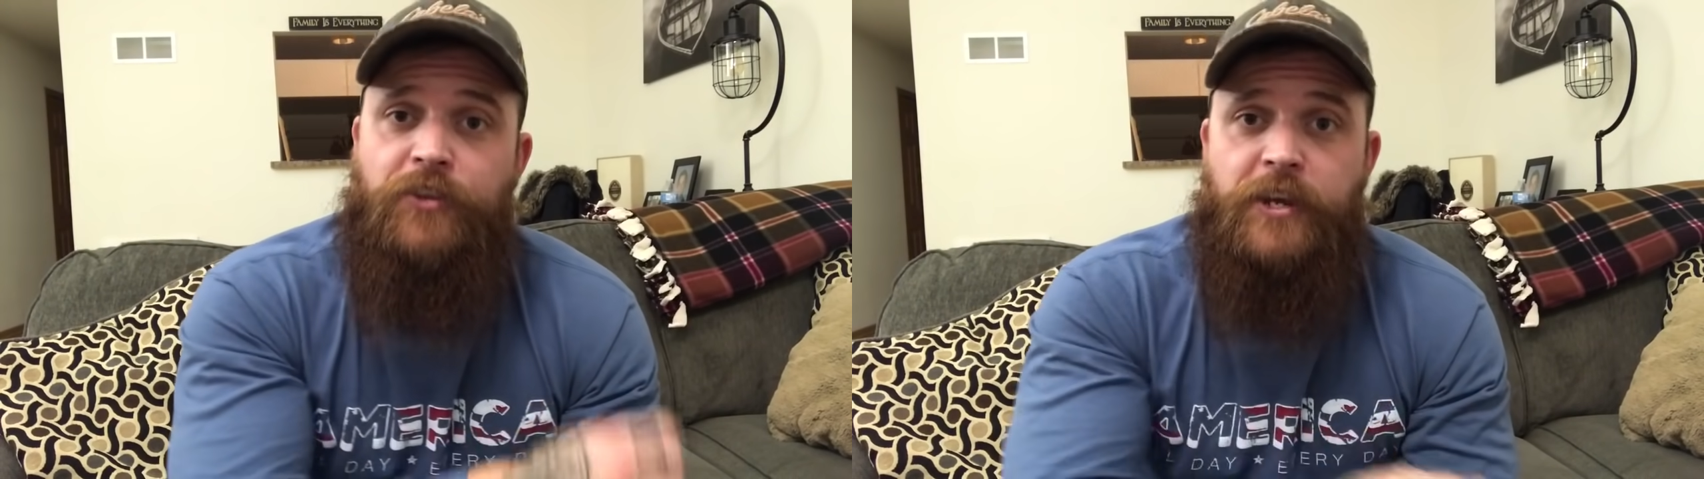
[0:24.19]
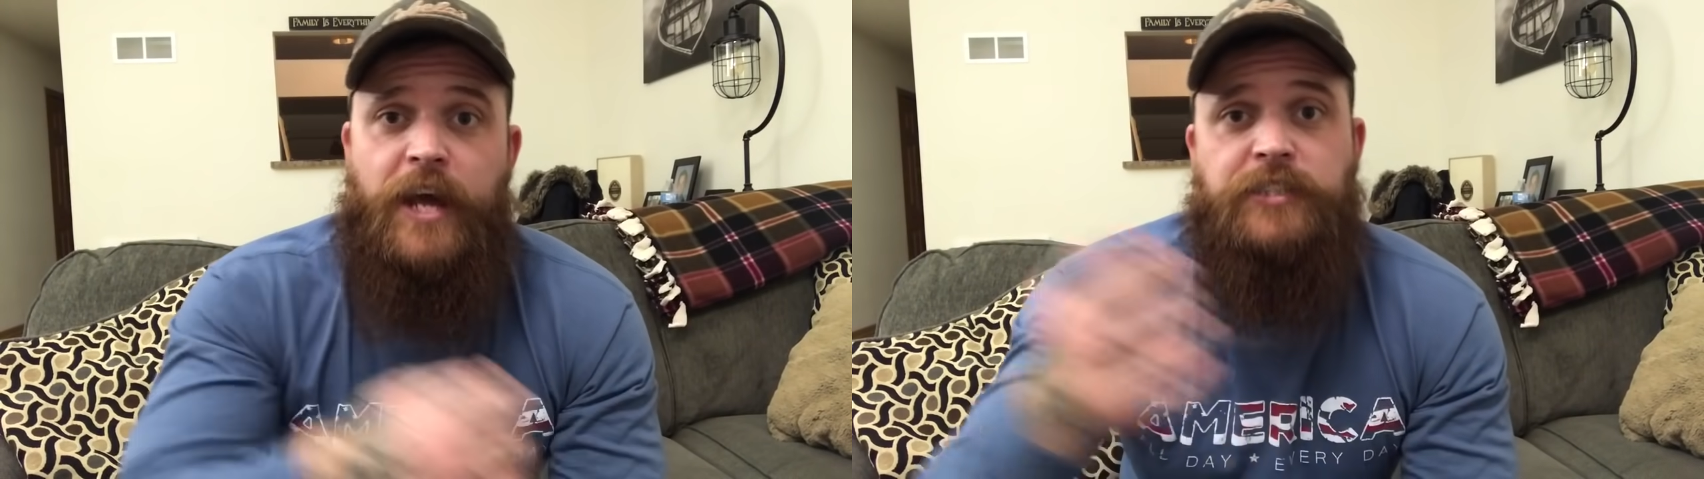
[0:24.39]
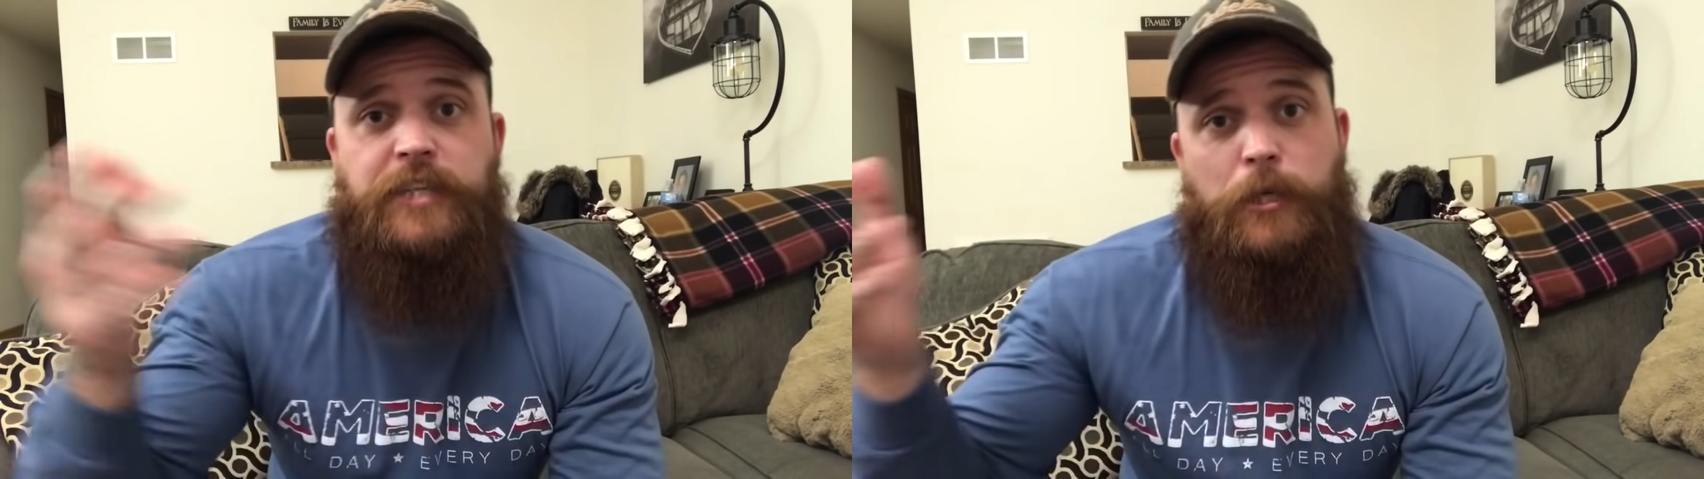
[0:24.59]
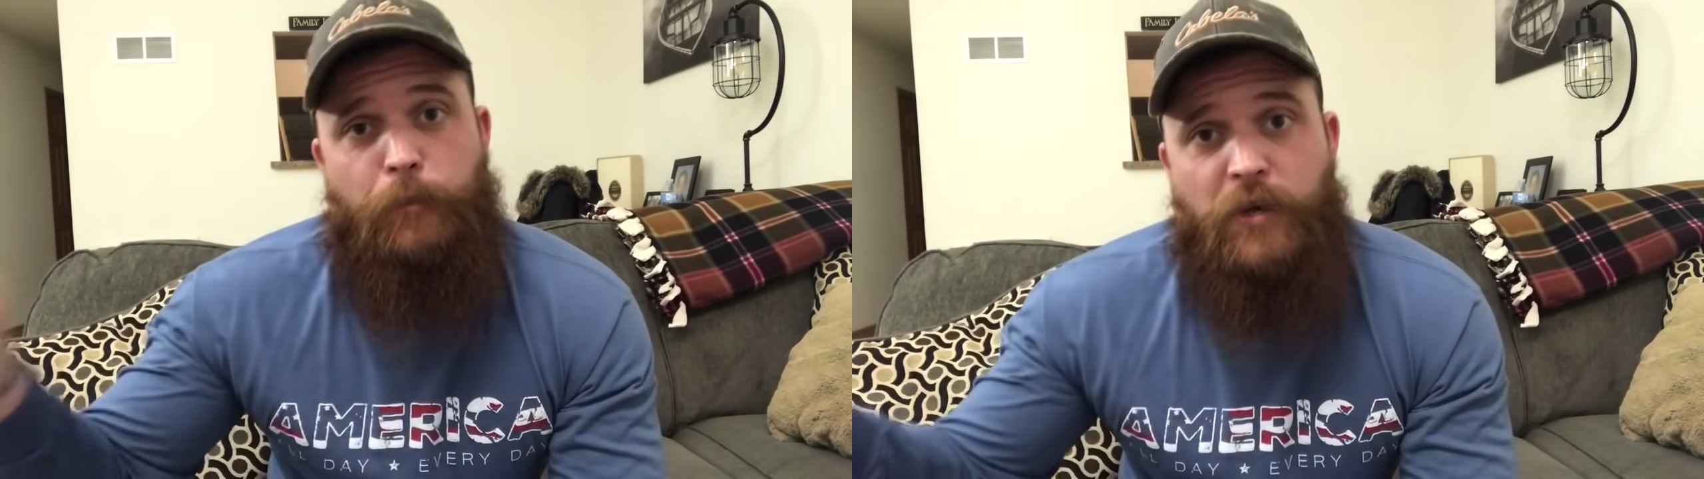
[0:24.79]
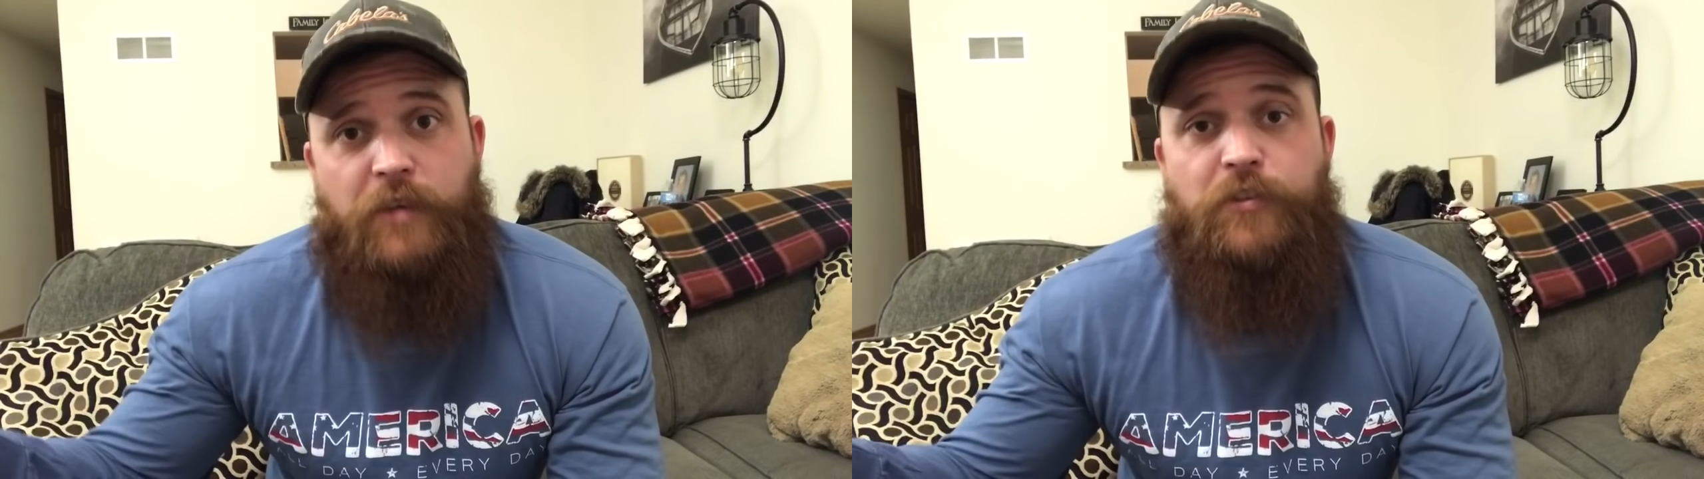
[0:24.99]
the next they could
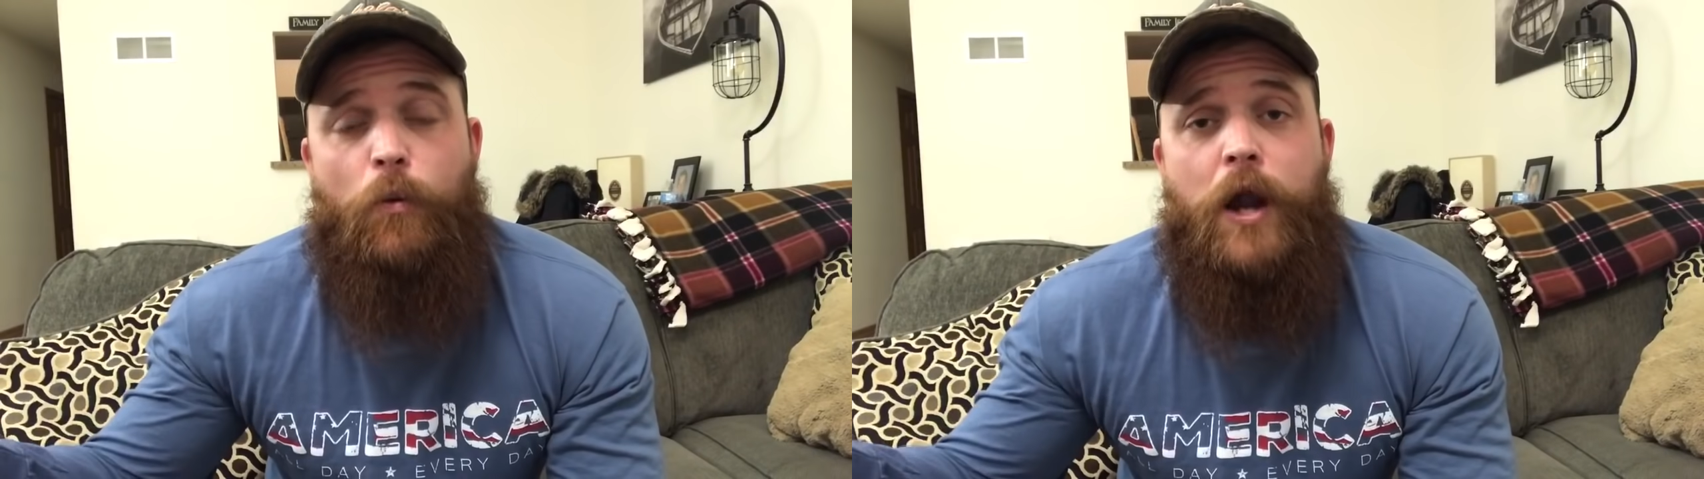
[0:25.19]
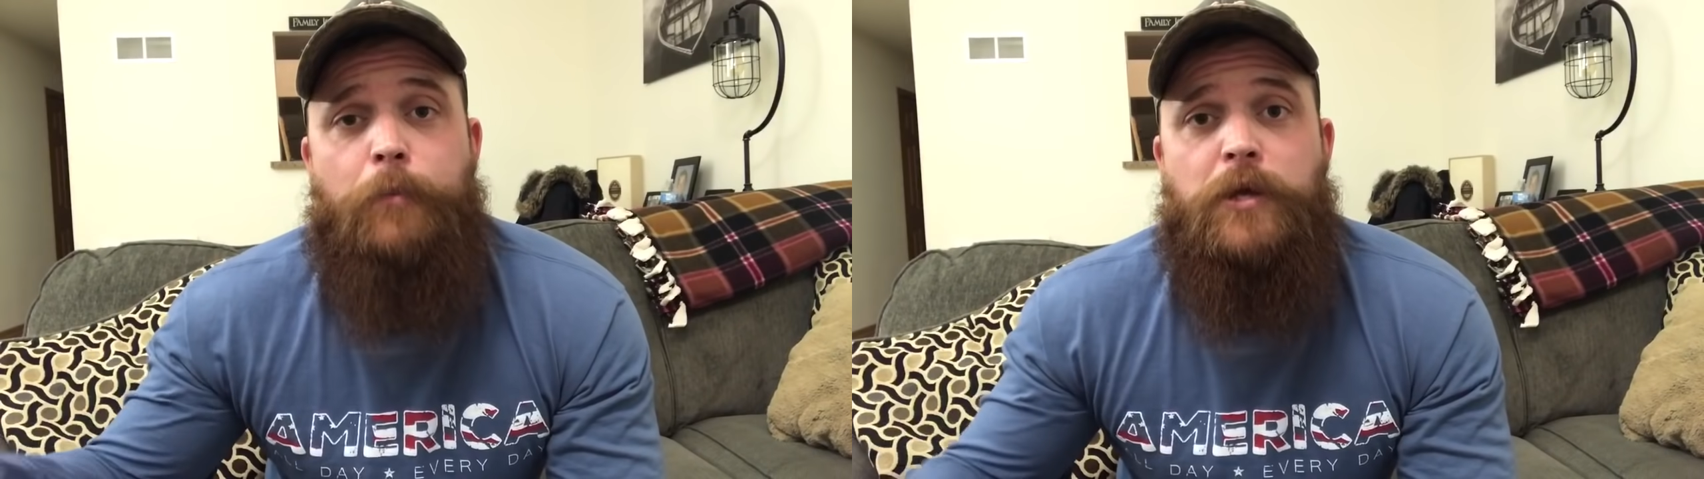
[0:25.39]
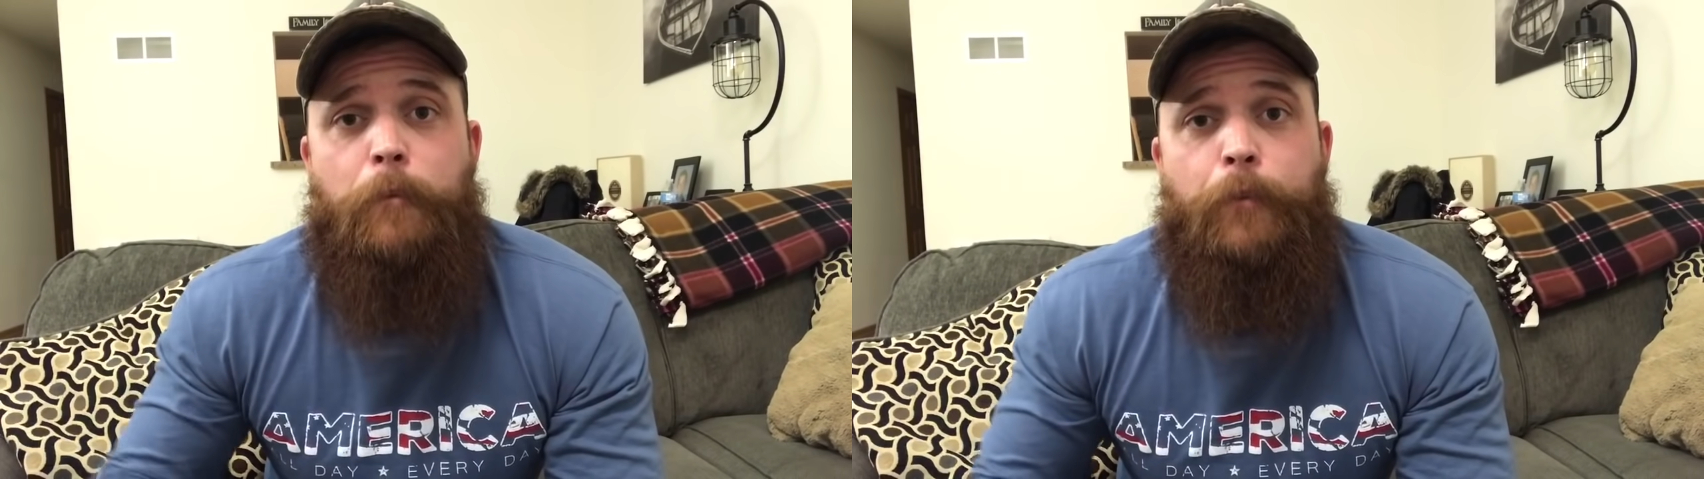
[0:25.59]
pick if they wanna be a